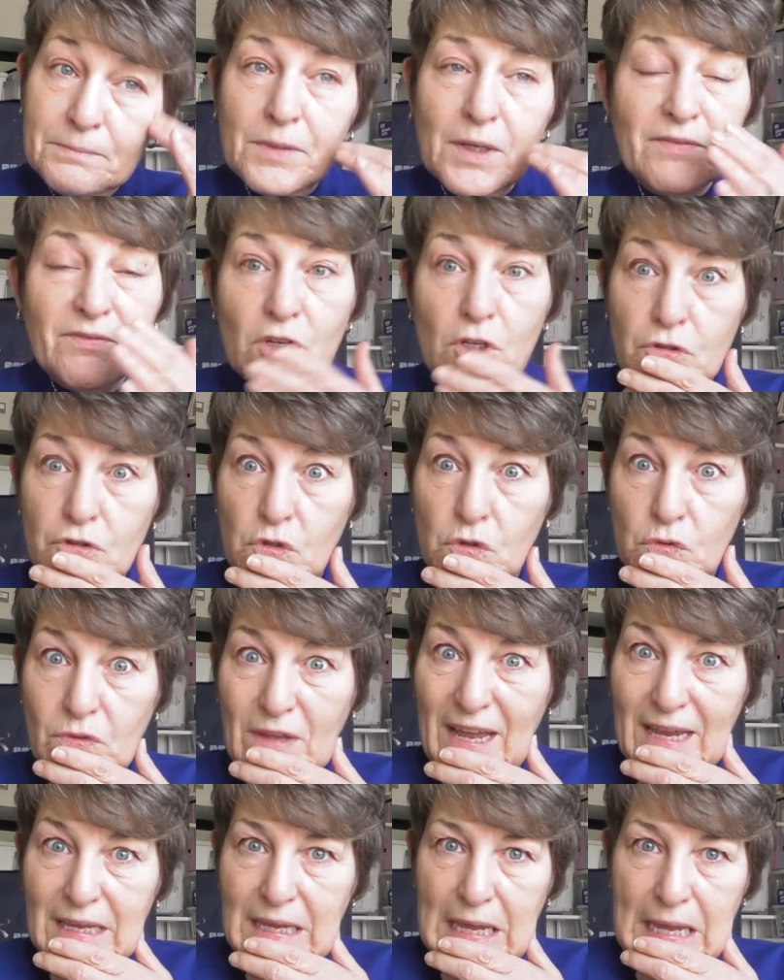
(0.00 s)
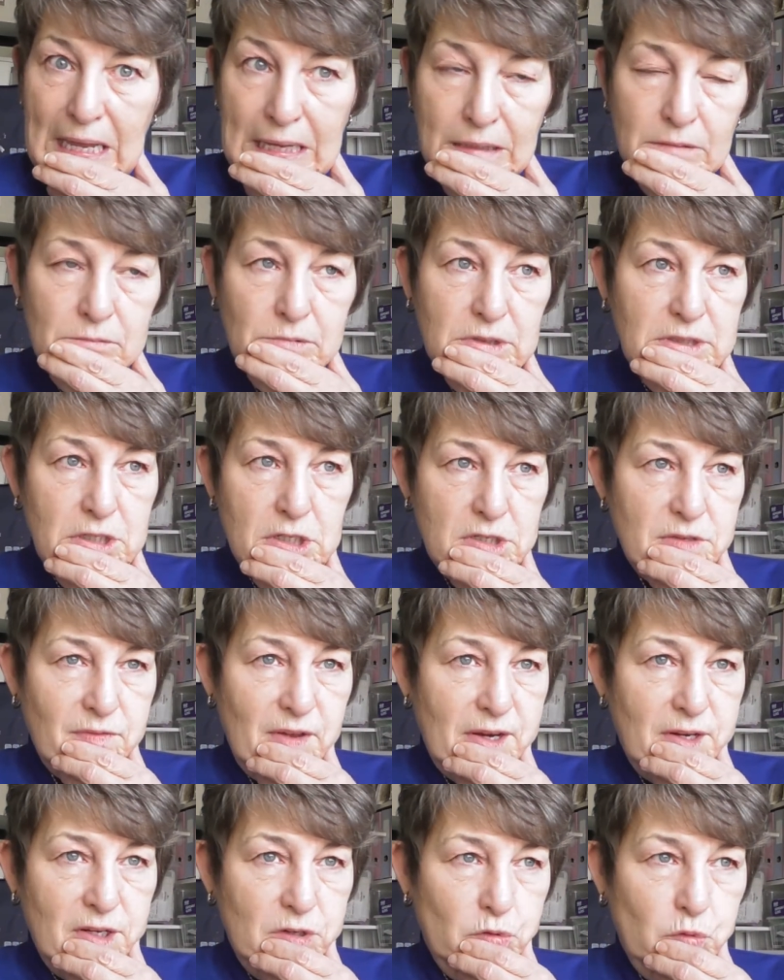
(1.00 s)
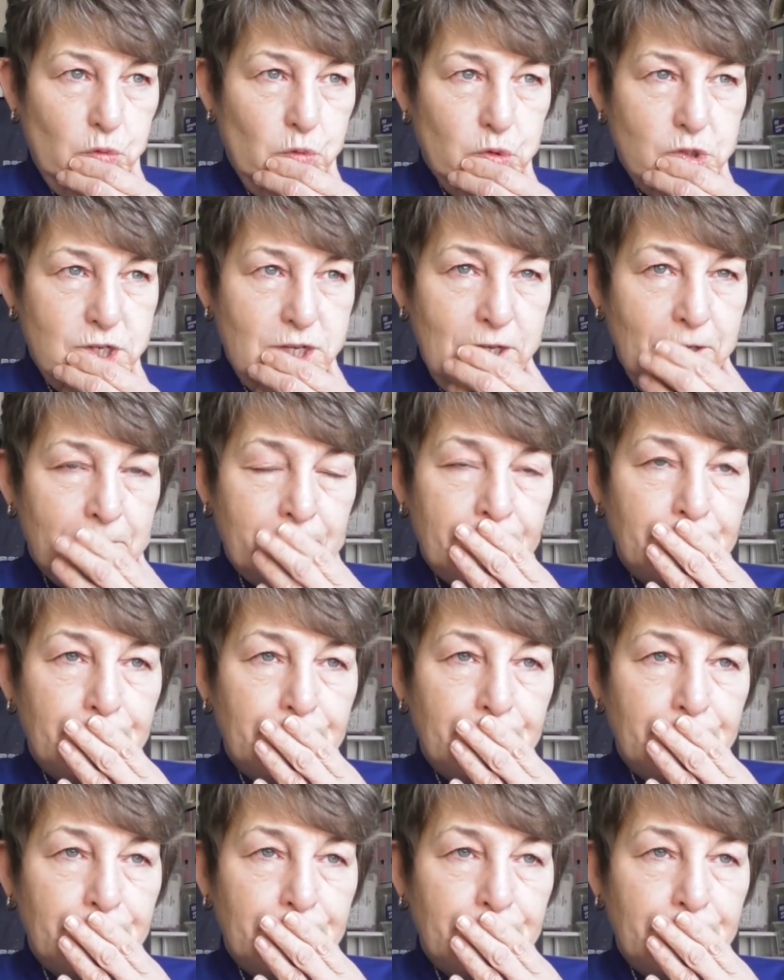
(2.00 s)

I've not done that yet, which is very naughty.